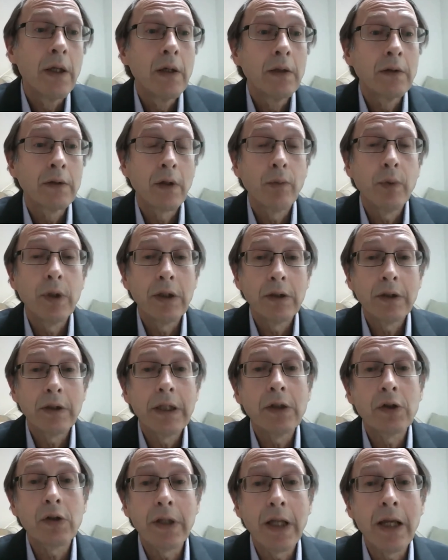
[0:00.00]
So we
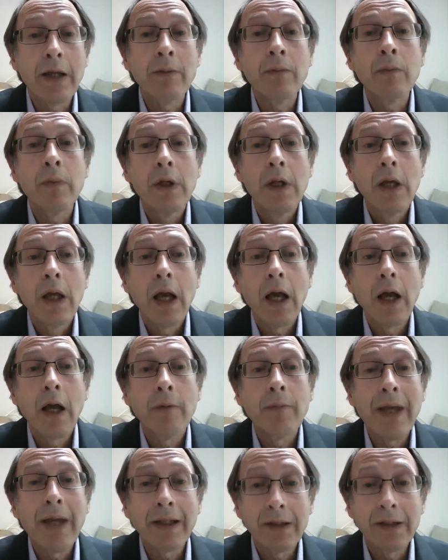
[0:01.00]
teach them
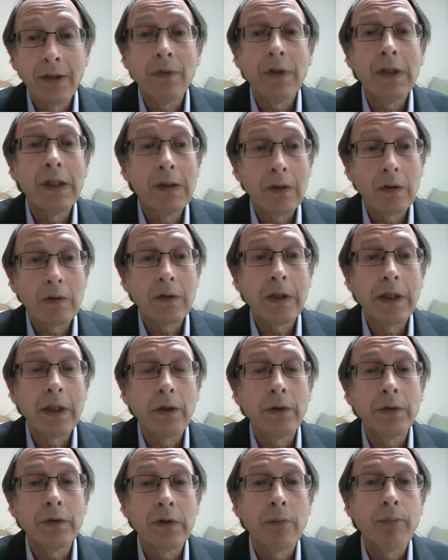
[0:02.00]
activities or
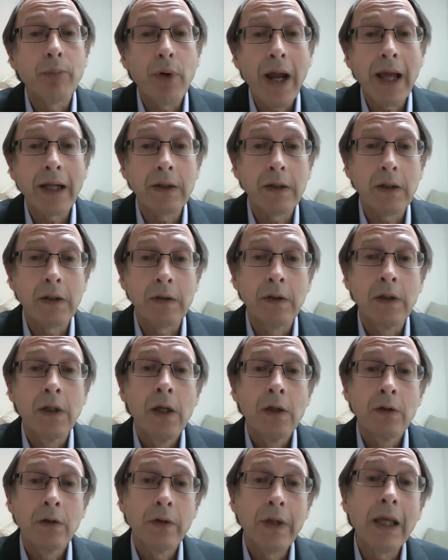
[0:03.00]
skills to practice
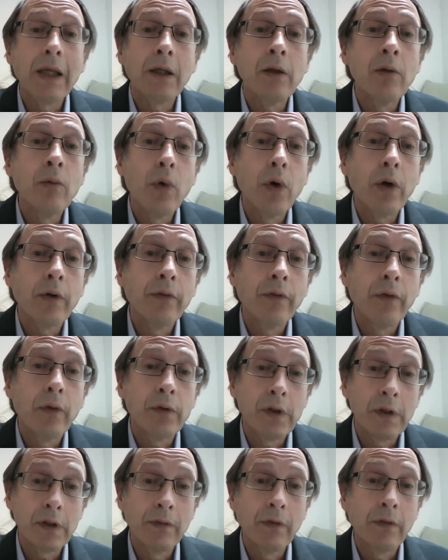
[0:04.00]
so they can work for
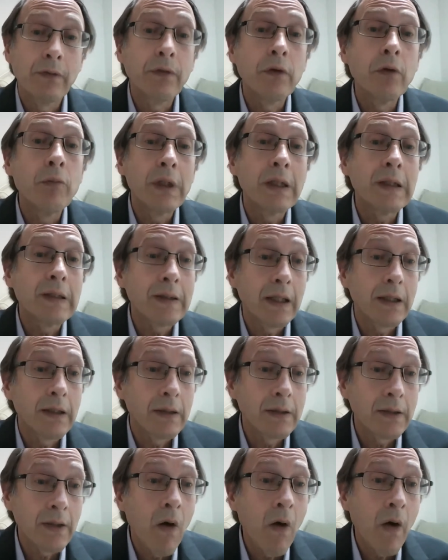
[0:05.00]
just a few minutes at
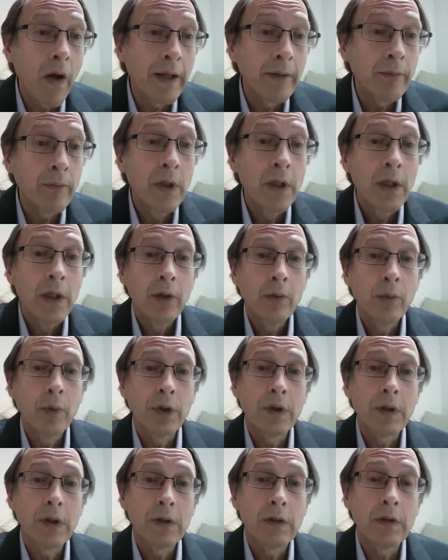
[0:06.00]
a time,
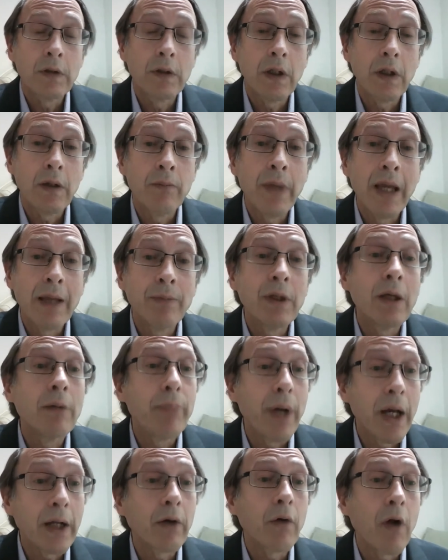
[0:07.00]
which is maybe a
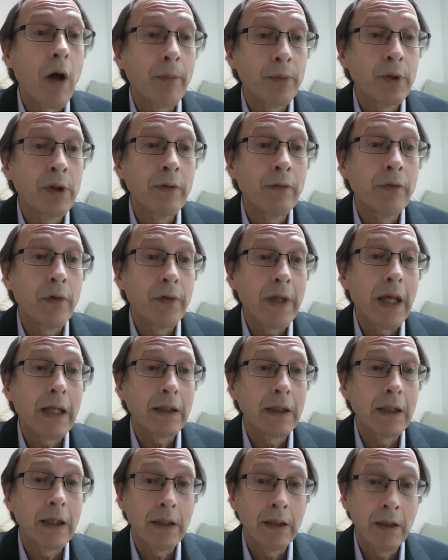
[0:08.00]
better option for
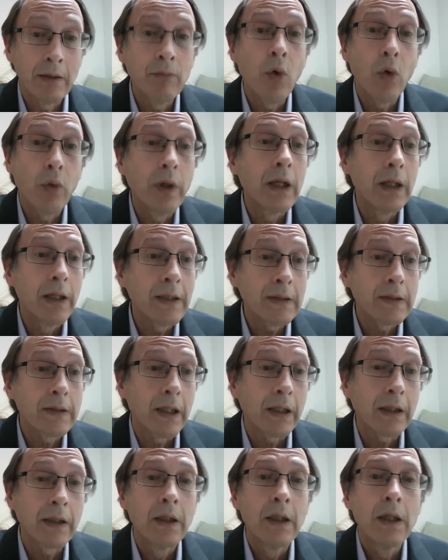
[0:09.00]
that kid and more
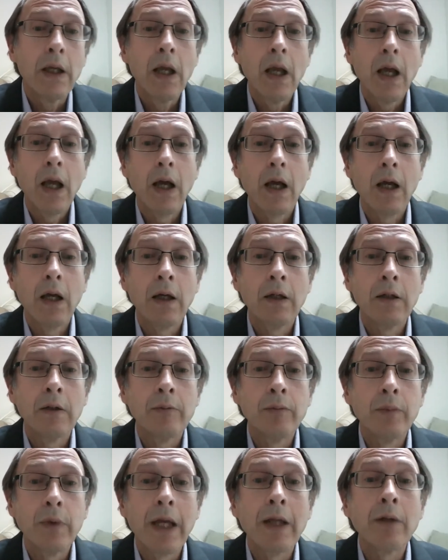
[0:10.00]
realistic.
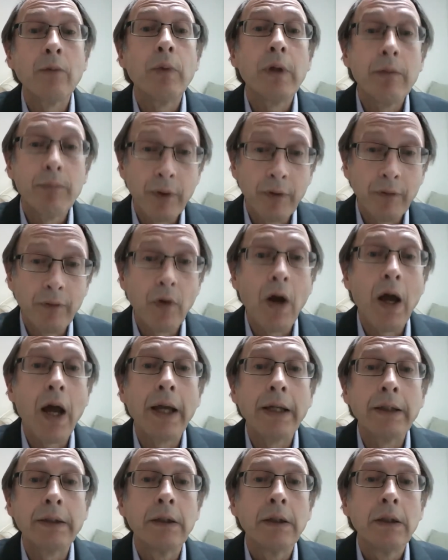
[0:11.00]
And we
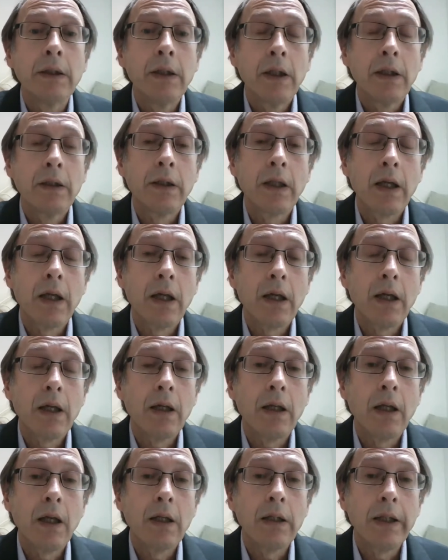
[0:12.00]
provide
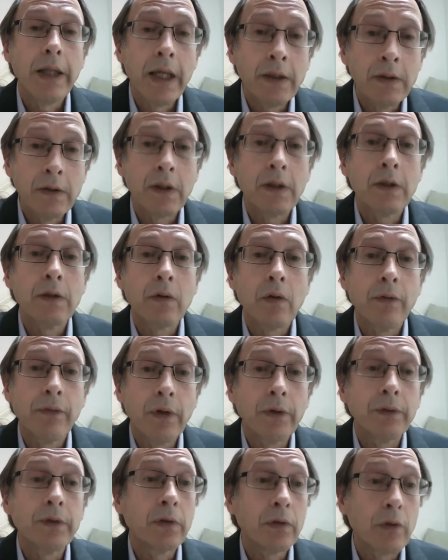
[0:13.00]
the lenses or
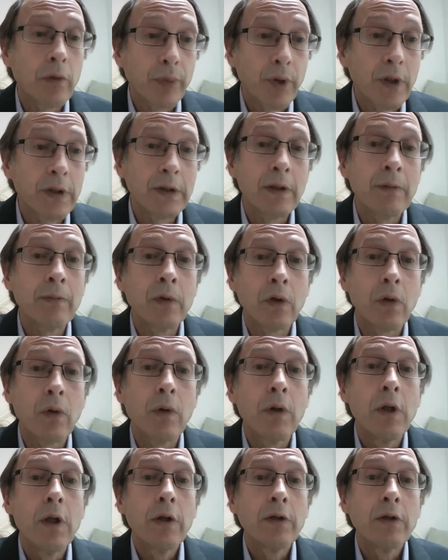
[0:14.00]
filters or prisms,
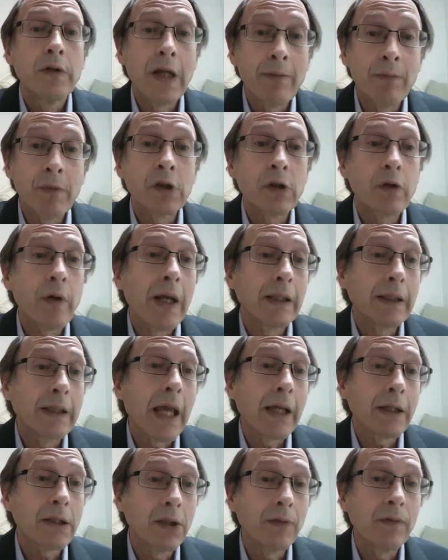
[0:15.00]
or demonstrate the
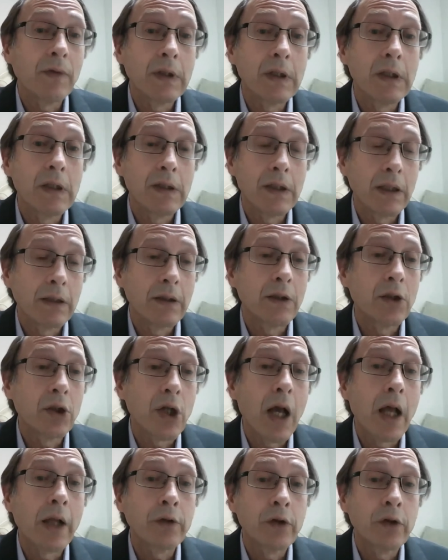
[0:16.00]
activities that the
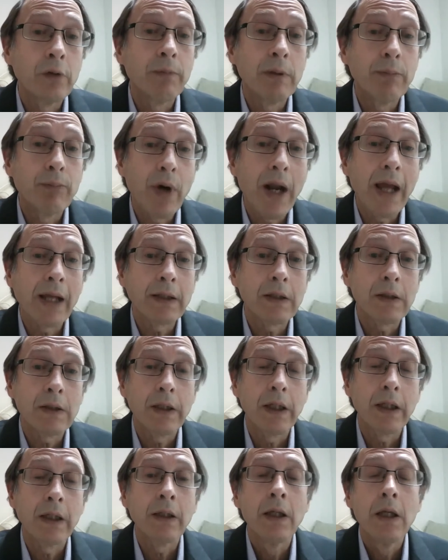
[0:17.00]
child should be
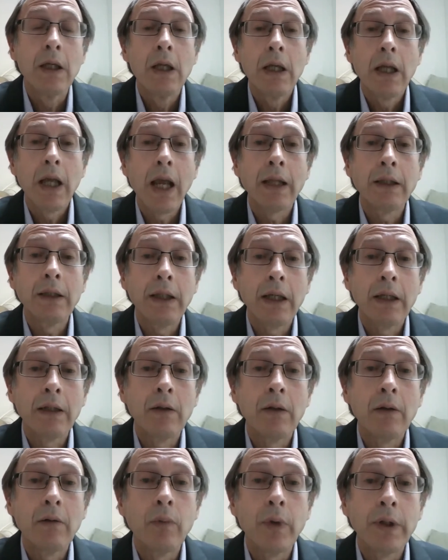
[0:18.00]
practicing. And
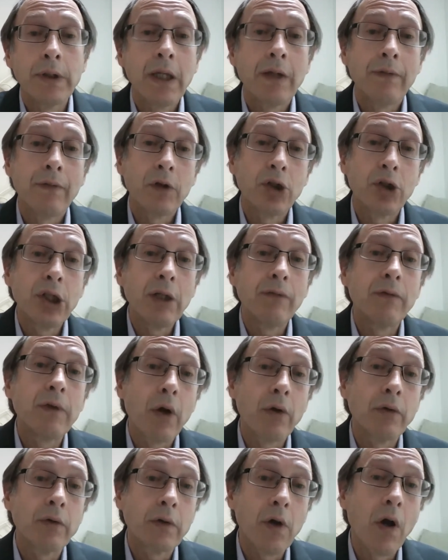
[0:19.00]
then when they've achieved
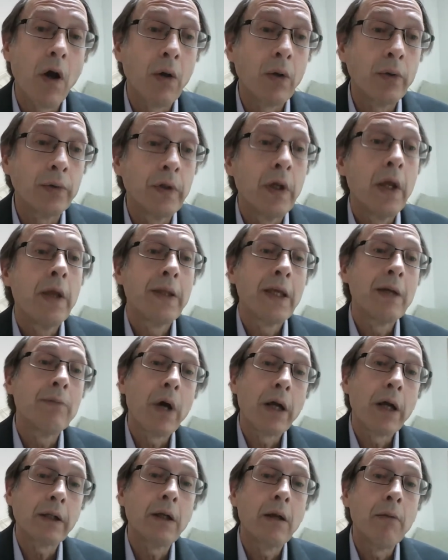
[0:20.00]
those goals, they
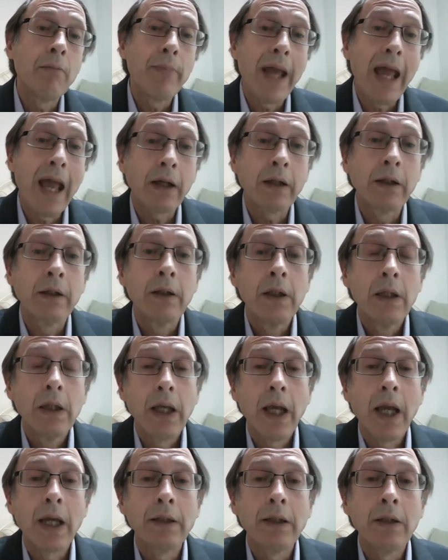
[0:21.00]
might come back,
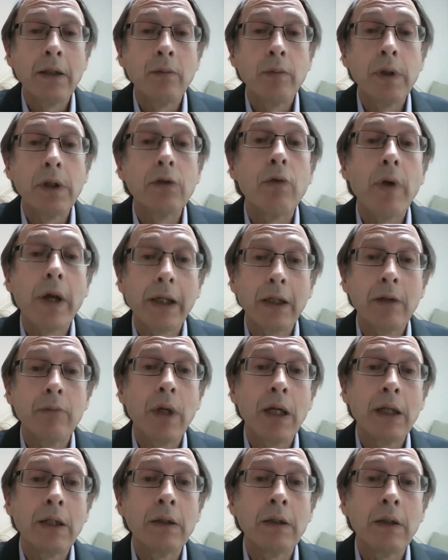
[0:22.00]
and then we'd
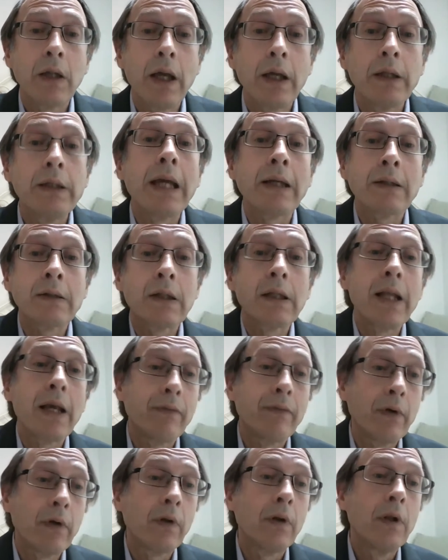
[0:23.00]
recommend a next
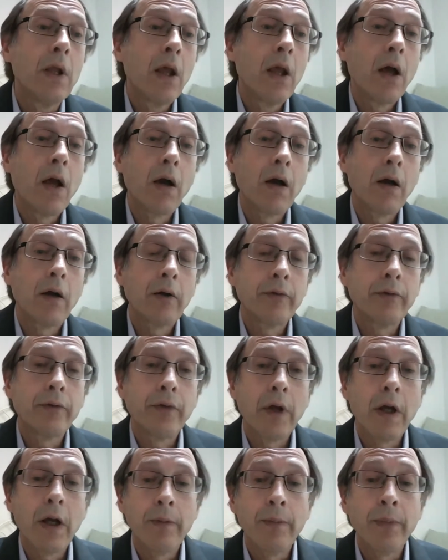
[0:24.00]
level of
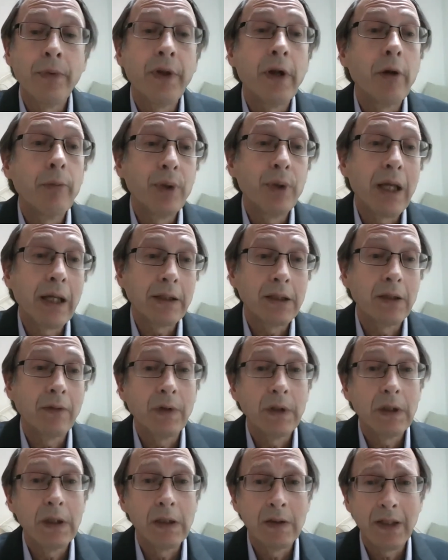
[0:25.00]
therapy
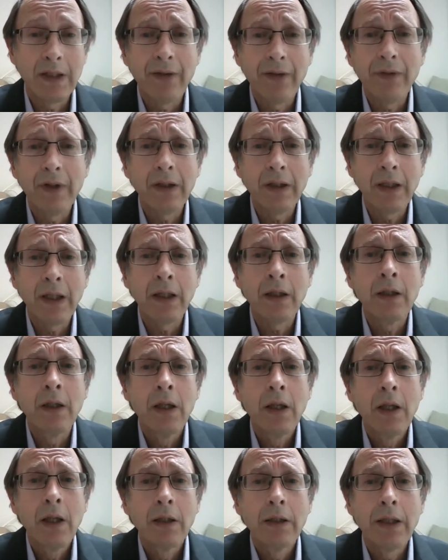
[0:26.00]
activities. Everything
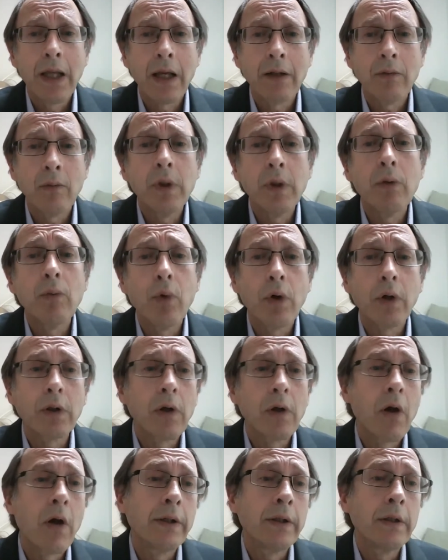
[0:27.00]
that we
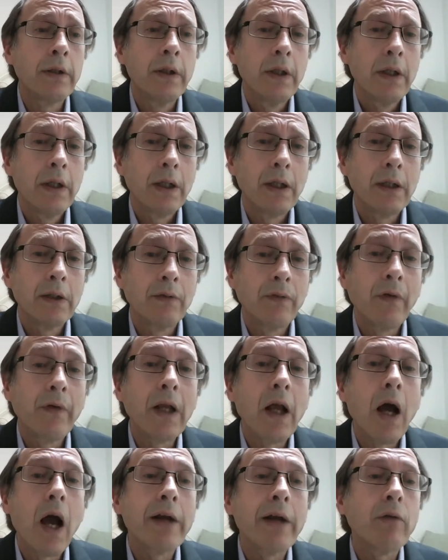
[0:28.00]
work on is
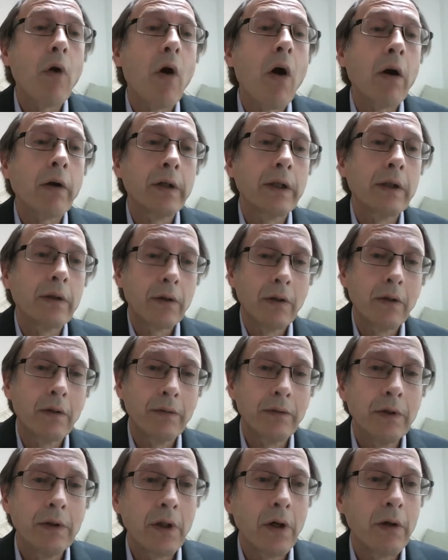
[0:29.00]
very hierarchical.
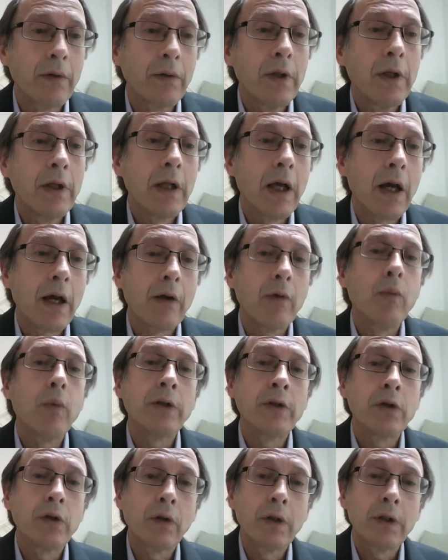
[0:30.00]

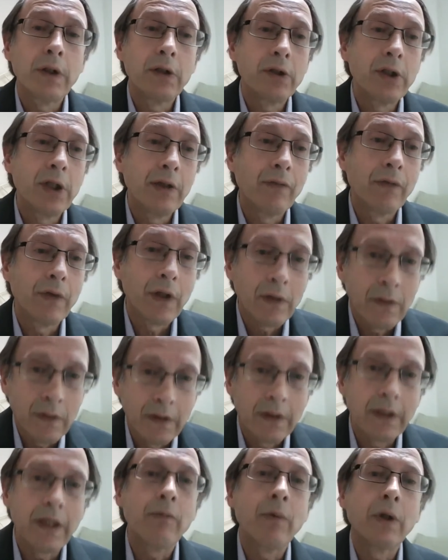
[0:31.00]
Once you can achieve
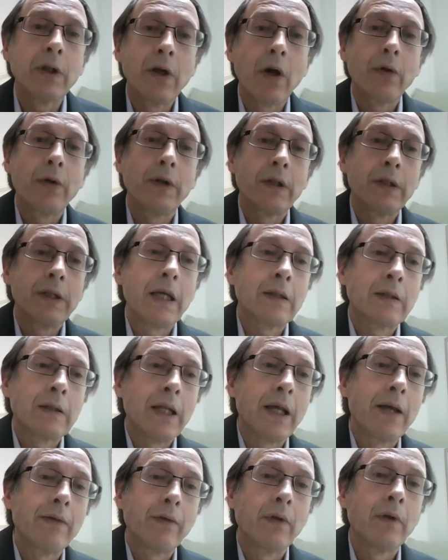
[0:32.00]
this, then we go to the next
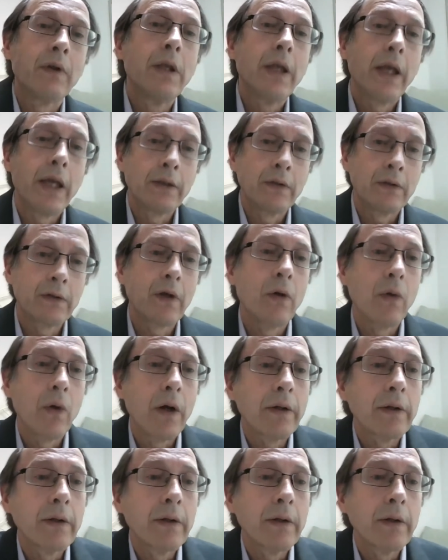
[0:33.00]
level, and so on.